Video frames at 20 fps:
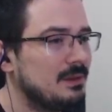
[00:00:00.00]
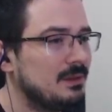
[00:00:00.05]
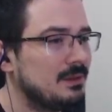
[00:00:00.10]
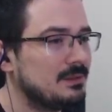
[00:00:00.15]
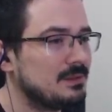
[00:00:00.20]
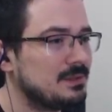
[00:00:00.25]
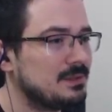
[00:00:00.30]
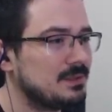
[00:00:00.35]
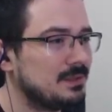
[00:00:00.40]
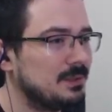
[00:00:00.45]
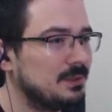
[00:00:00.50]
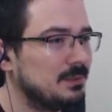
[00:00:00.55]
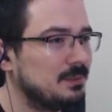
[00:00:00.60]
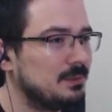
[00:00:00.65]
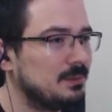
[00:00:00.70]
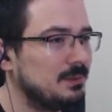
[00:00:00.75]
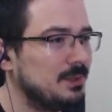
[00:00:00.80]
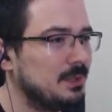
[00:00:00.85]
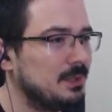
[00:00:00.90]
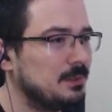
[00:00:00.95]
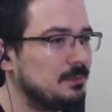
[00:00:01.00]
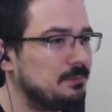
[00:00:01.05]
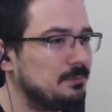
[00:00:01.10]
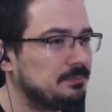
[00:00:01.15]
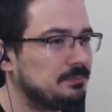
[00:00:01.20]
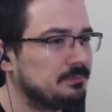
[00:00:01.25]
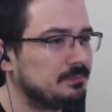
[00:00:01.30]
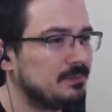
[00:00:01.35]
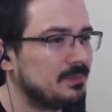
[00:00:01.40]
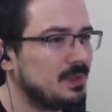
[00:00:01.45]
So yeah,
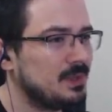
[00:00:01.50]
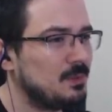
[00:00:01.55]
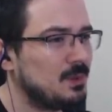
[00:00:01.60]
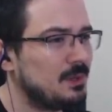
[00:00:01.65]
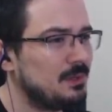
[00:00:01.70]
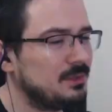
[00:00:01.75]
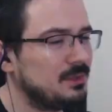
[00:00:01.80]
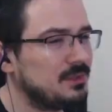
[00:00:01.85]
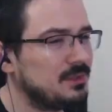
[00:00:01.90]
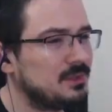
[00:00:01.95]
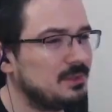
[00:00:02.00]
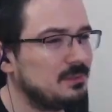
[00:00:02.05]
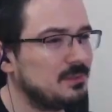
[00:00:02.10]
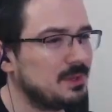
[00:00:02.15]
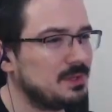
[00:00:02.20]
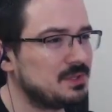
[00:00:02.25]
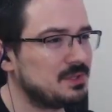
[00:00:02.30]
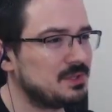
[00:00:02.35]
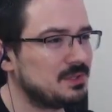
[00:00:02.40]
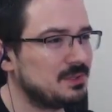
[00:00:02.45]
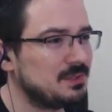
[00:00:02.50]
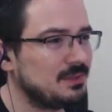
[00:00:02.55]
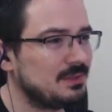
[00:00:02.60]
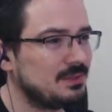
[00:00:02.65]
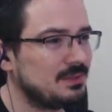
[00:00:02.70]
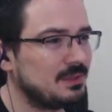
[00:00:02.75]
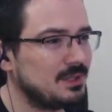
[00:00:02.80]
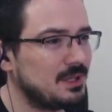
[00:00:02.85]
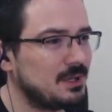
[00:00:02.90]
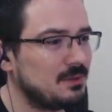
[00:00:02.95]
well, not to mention
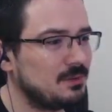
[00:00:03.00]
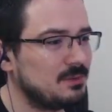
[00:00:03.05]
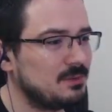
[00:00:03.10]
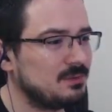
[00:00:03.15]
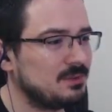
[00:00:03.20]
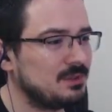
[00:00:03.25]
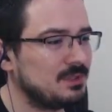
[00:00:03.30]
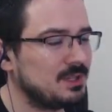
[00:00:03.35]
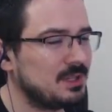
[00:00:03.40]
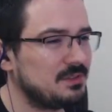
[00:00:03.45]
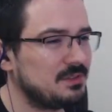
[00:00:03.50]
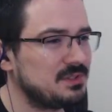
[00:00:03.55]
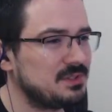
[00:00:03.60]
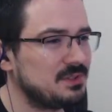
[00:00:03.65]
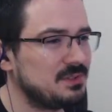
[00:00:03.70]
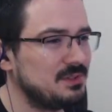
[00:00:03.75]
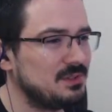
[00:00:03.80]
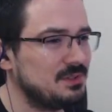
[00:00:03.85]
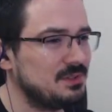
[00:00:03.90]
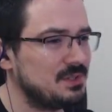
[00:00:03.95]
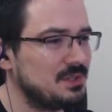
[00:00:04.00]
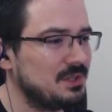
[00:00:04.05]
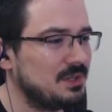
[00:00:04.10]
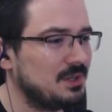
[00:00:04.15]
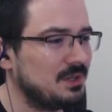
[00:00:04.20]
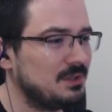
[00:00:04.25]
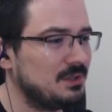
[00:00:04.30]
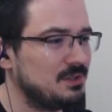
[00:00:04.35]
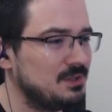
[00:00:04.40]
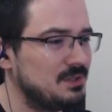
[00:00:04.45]
how Hearthstone in
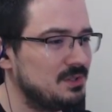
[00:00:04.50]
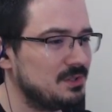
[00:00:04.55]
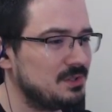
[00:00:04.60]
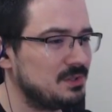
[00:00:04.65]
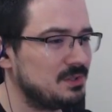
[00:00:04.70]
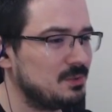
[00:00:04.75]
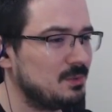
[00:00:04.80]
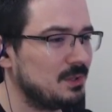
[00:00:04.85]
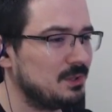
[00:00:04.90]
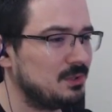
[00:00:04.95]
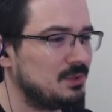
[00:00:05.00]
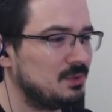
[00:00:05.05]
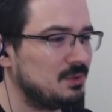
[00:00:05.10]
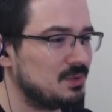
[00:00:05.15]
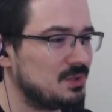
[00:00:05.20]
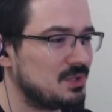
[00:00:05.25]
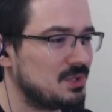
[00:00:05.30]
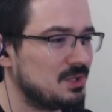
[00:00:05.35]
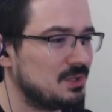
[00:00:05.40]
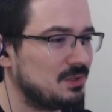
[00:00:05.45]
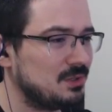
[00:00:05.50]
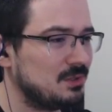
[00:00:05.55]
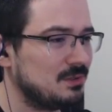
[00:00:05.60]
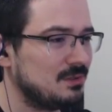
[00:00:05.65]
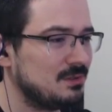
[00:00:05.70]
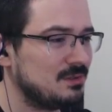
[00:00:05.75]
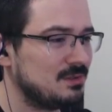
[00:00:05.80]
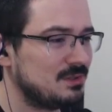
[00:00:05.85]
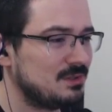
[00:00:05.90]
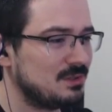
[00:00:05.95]
general just went to shit,
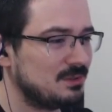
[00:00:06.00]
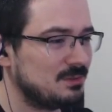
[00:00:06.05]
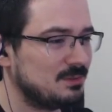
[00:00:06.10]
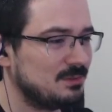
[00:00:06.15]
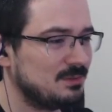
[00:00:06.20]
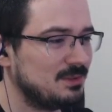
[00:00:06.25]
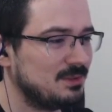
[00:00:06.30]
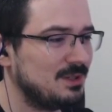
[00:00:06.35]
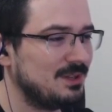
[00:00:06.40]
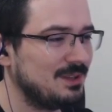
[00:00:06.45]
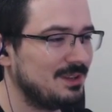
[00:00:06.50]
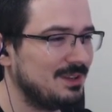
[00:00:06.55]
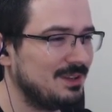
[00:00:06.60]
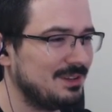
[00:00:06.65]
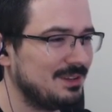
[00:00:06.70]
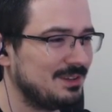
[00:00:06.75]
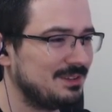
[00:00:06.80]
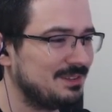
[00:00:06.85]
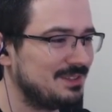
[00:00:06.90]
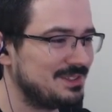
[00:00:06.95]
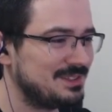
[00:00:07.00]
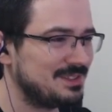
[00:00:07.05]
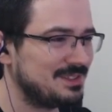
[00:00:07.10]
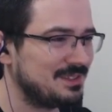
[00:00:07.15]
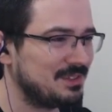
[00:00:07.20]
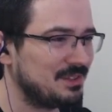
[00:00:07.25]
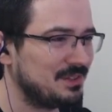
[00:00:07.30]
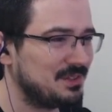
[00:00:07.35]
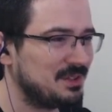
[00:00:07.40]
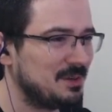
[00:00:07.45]
so that's
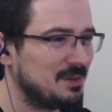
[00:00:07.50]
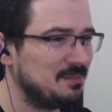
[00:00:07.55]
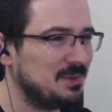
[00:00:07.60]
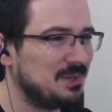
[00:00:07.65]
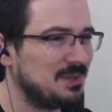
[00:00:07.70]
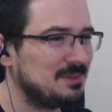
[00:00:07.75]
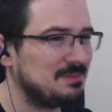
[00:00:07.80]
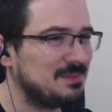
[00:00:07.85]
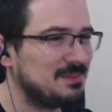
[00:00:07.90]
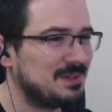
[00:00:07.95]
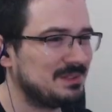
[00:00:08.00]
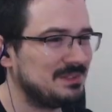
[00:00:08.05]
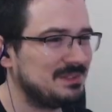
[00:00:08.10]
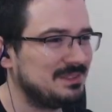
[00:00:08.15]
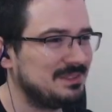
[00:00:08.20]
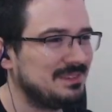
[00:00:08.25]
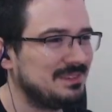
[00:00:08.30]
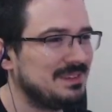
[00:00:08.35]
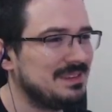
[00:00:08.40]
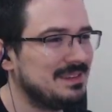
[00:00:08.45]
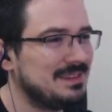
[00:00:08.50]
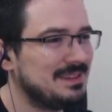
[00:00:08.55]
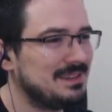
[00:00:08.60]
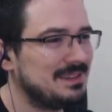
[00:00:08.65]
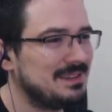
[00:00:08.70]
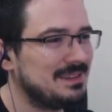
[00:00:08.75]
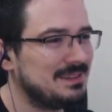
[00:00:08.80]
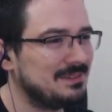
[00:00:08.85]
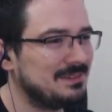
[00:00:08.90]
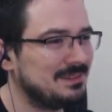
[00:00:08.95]
another topic, but
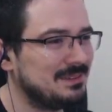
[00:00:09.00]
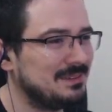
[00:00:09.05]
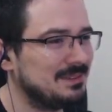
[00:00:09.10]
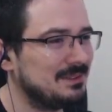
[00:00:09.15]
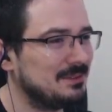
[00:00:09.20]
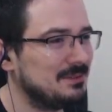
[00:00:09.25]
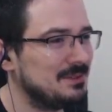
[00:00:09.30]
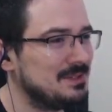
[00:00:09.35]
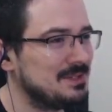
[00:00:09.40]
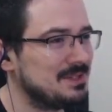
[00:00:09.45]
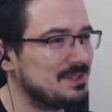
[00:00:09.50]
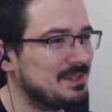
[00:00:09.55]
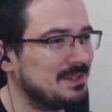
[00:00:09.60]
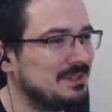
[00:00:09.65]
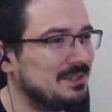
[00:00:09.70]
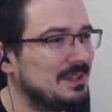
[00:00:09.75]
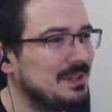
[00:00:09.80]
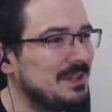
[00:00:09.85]
you know, in general.